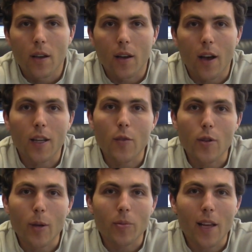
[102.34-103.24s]
I'll give
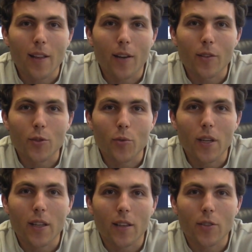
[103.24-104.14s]
you an update later this
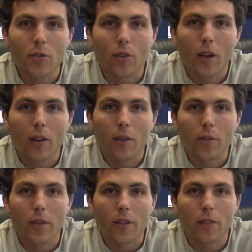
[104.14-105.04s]
week and let you know how
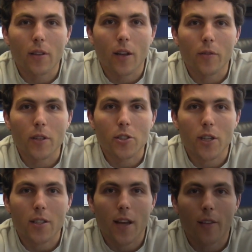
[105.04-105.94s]
everything
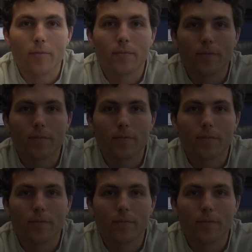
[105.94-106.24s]
shakes out.